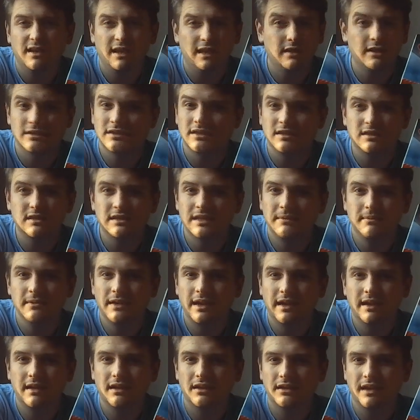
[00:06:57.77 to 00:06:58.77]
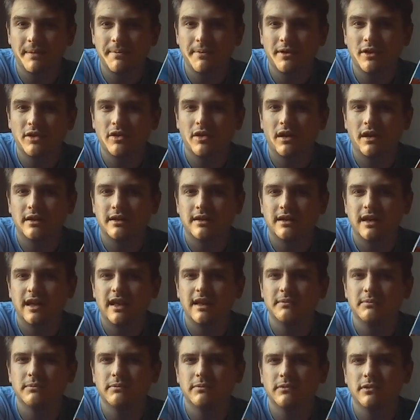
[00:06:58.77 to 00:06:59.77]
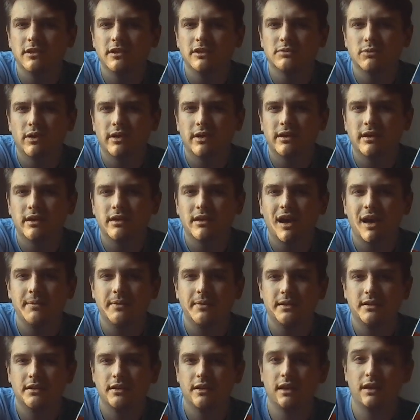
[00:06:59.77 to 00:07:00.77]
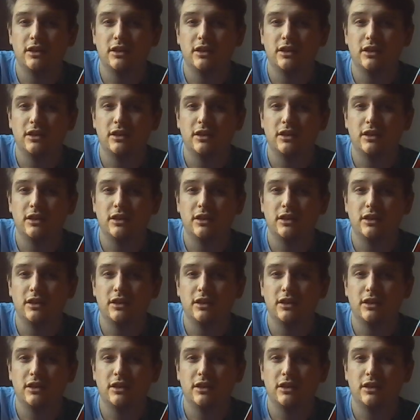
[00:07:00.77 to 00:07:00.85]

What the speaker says: it doesn't seem like a leprechaun. It looks more like a goblin.